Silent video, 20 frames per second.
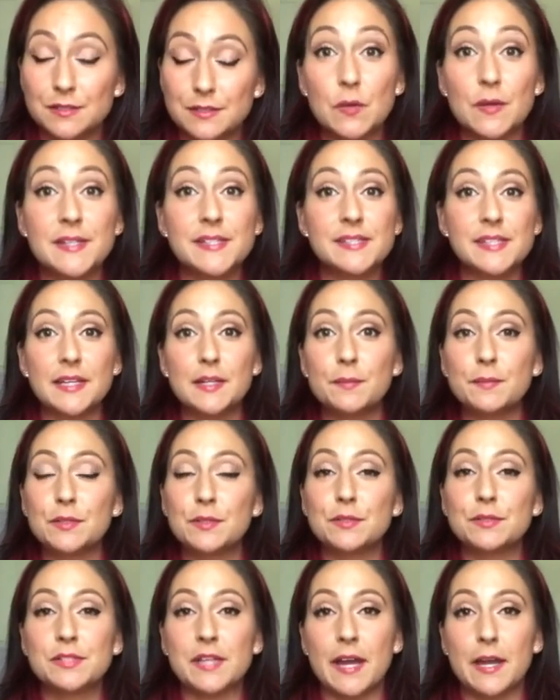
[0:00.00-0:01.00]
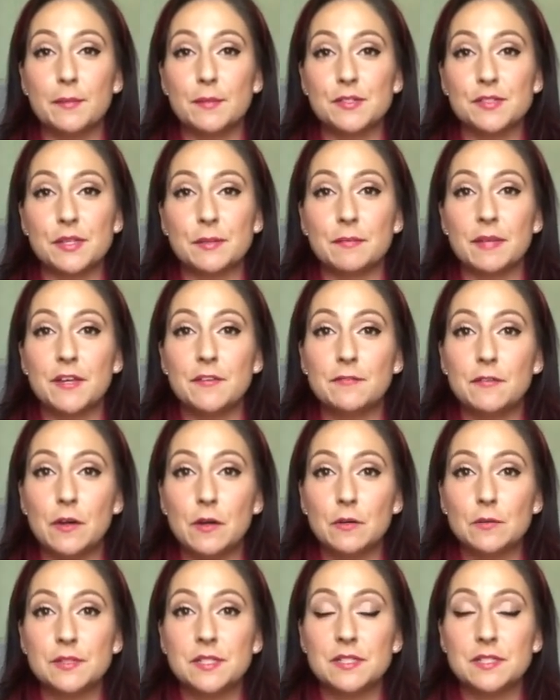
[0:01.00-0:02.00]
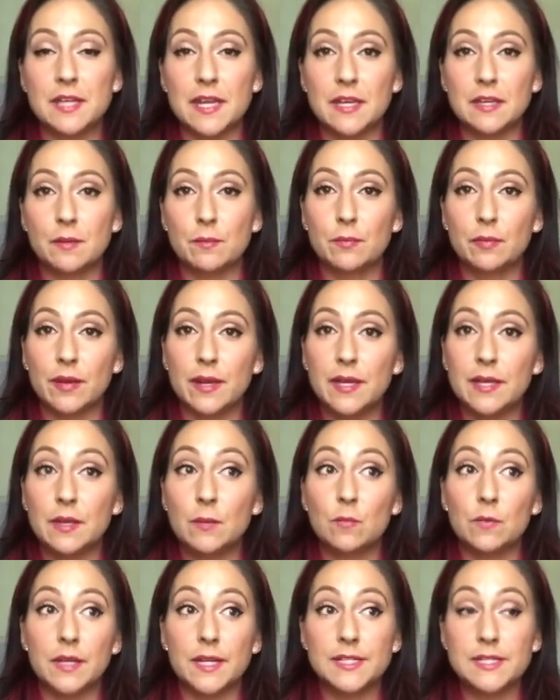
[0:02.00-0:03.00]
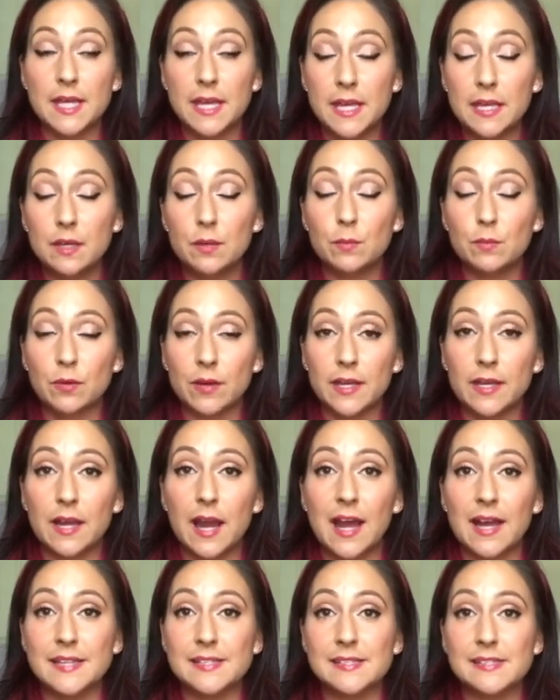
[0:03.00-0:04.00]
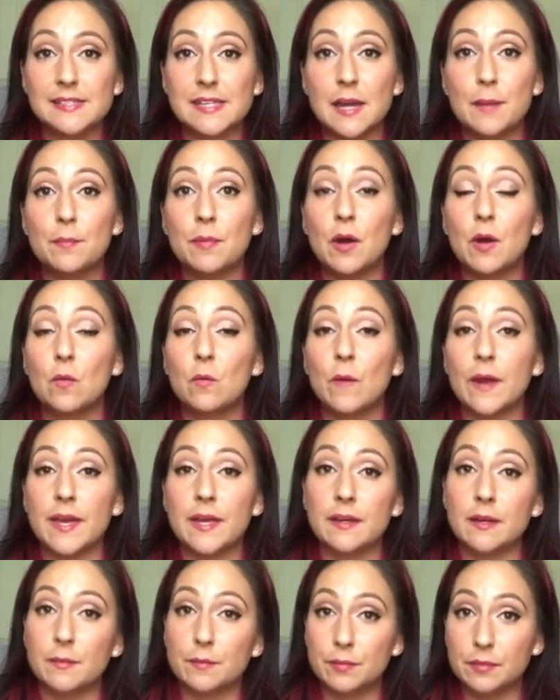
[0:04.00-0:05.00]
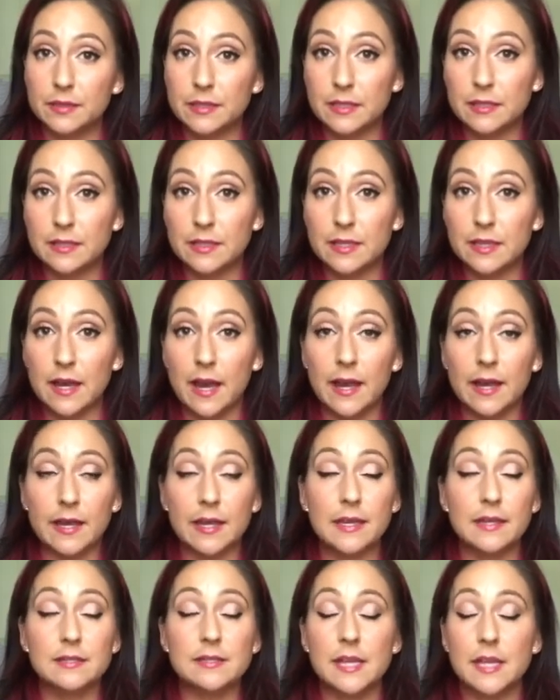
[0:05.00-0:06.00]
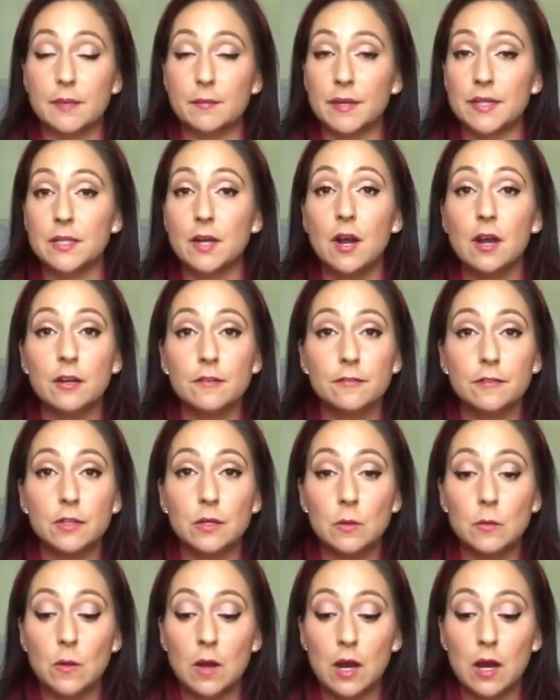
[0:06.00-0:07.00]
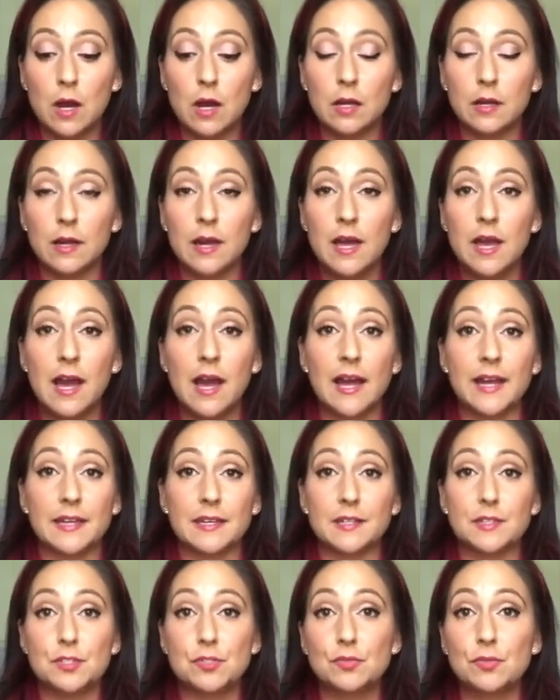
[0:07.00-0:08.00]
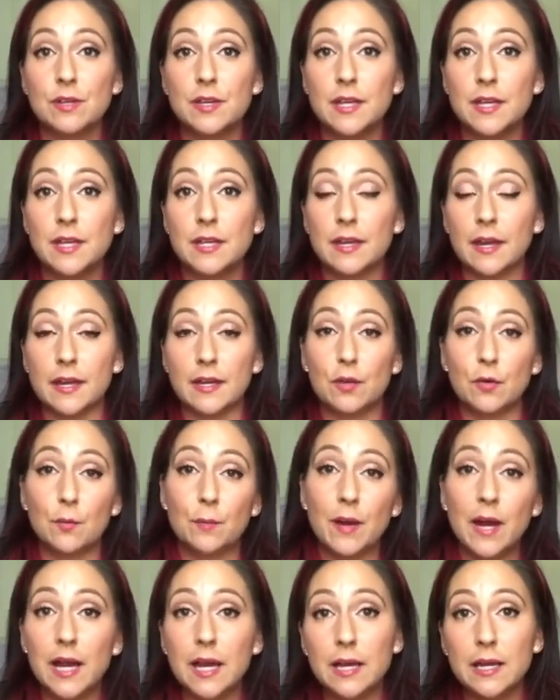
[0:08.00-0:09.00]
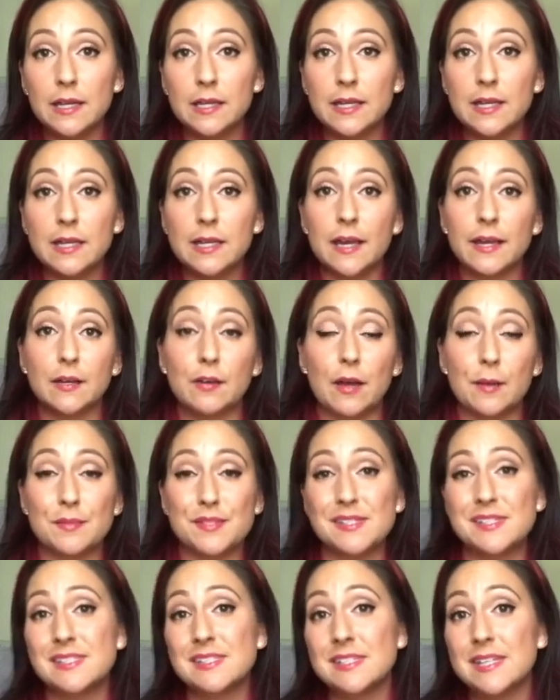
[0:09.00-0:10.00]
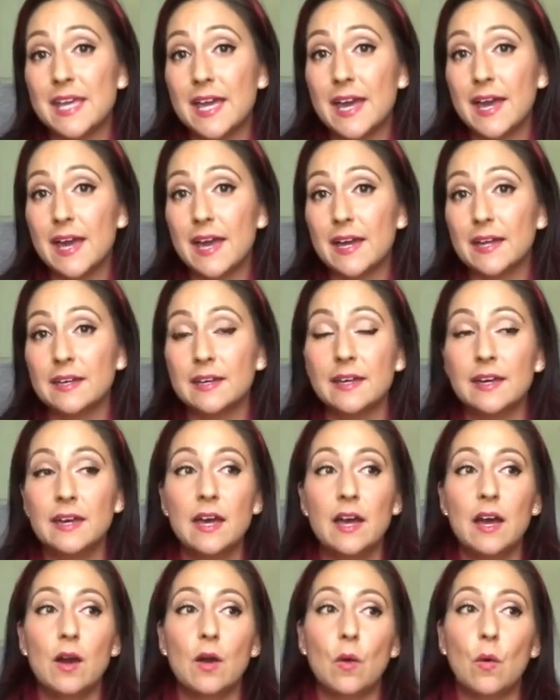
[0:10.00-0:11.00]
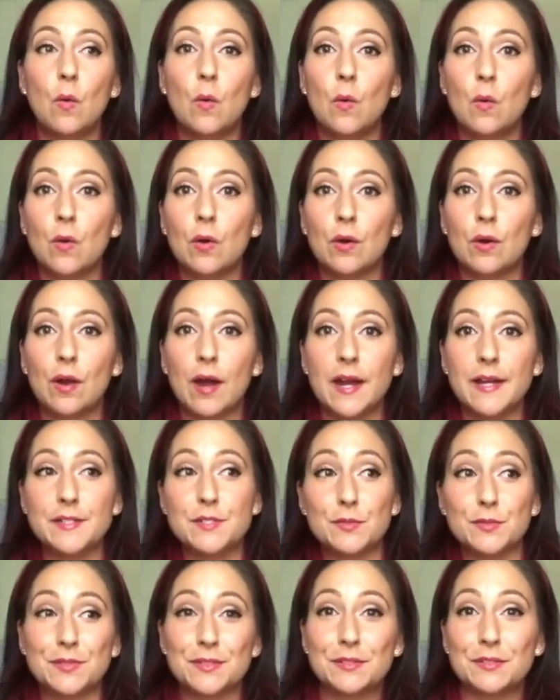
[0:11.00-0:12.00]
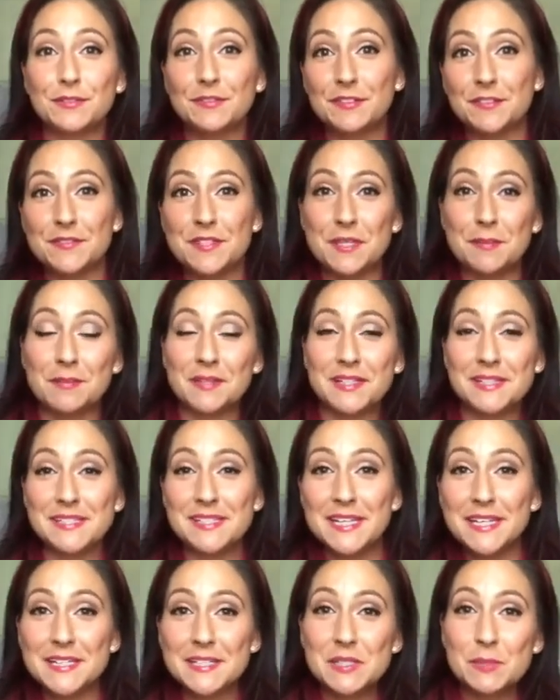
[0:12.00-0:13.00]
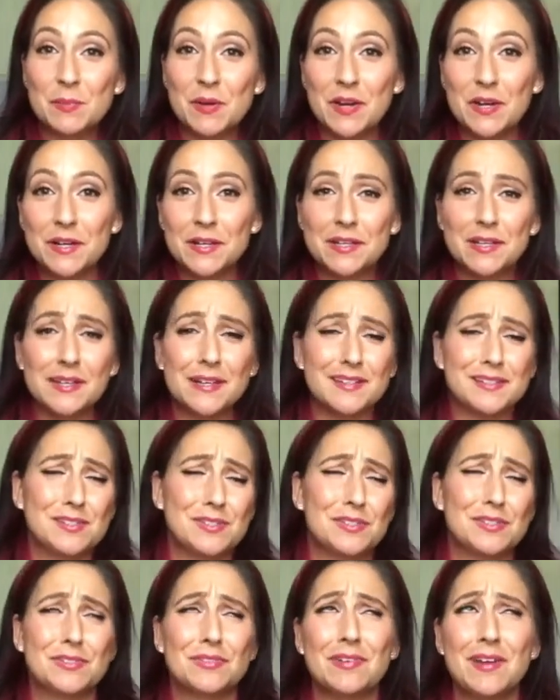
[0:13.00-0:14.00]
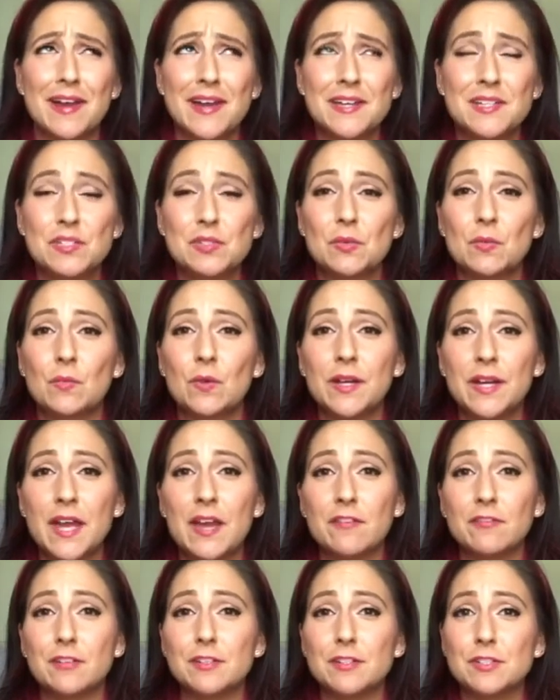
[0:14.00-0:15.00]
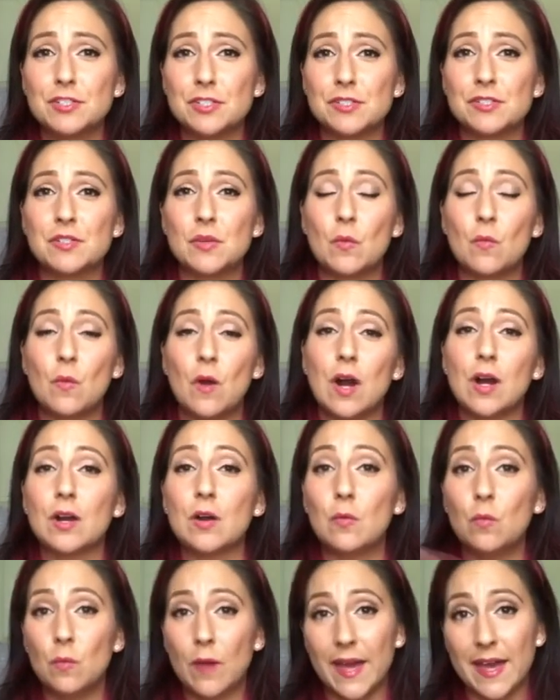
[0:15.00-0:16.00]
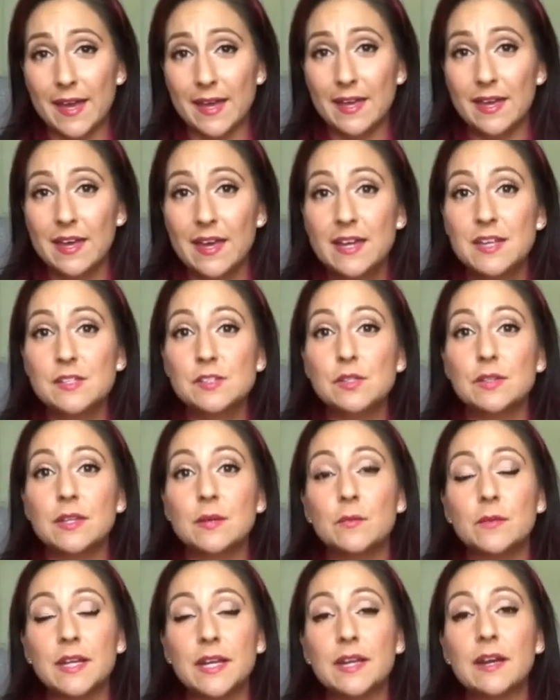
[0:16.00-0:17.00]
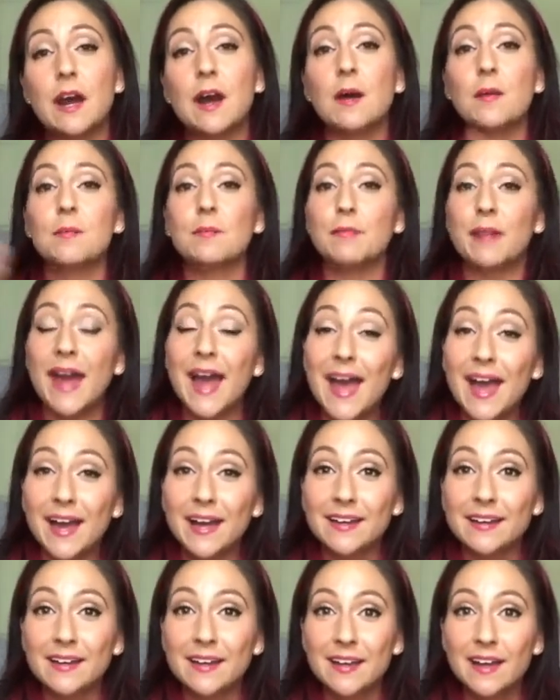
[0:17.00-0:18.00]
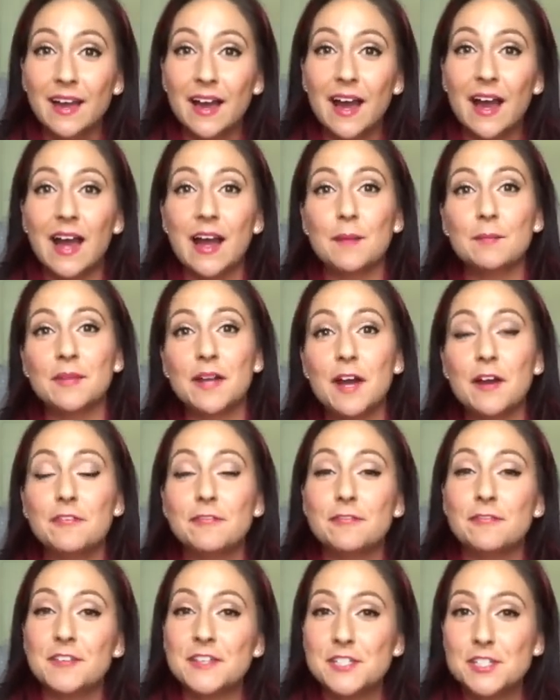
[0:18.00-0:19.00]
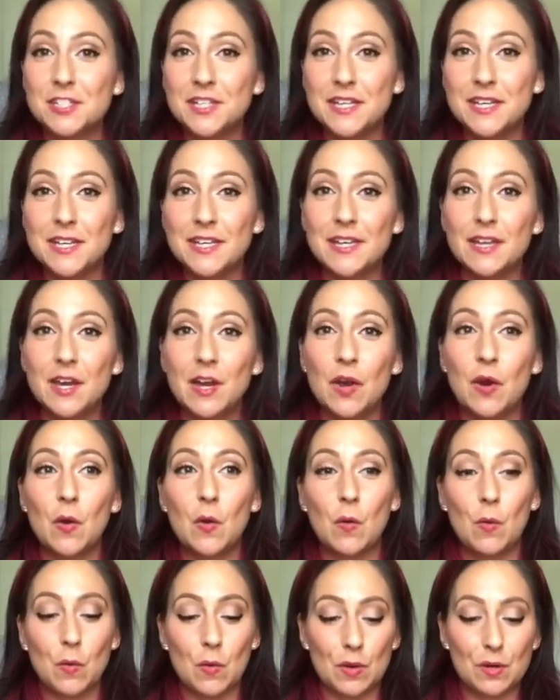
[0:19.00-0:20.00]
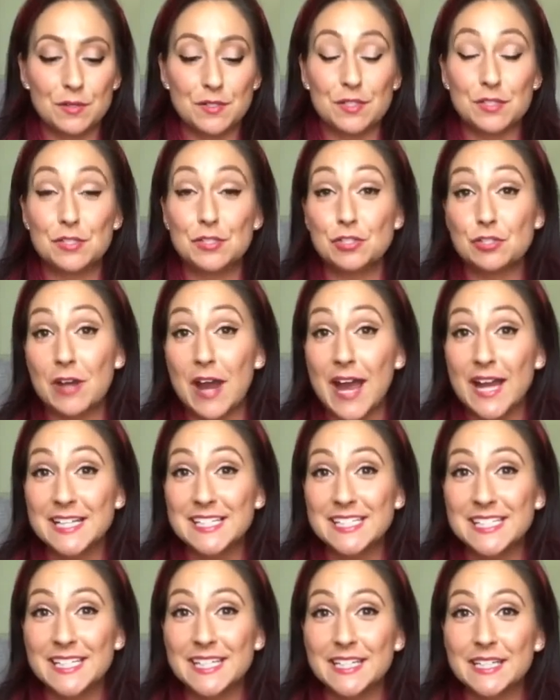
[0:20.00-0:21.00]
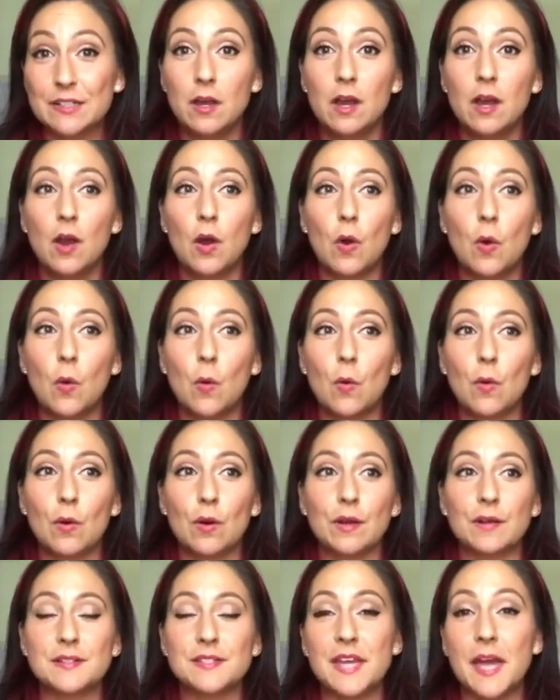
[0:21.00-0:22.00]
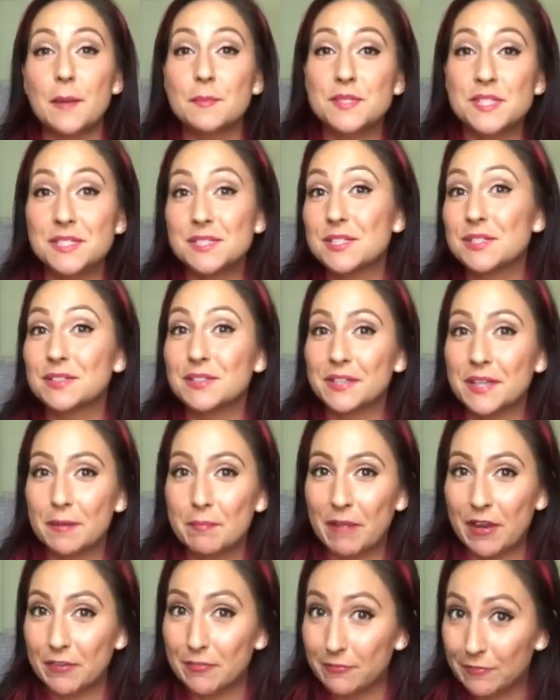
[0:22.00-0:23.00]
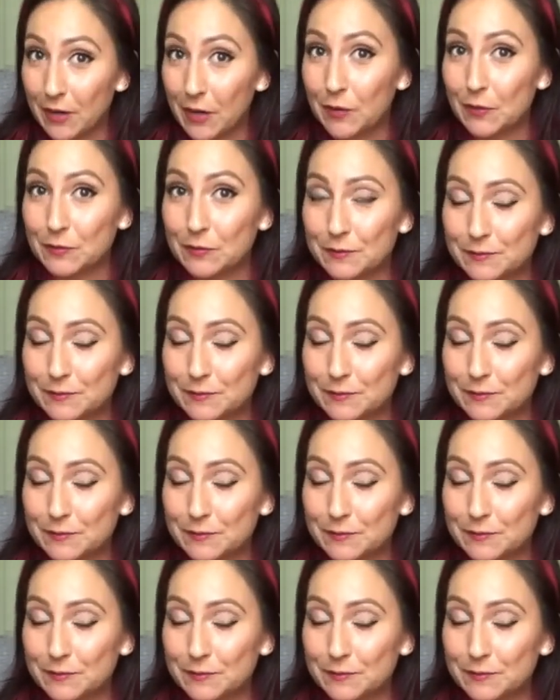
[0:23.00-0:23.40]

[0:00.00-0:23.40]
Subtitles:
So I set up little timers on my phone to take a break, and when I take a break, I step away completely. I take my dog for a walk, I get a drink, I go potty, I grab a snack, or I do a little 15-minute dance party, I stretch, whatever, just to walk away so that when I come back, I'm not fidgety or distracted or tempted to look at my phone.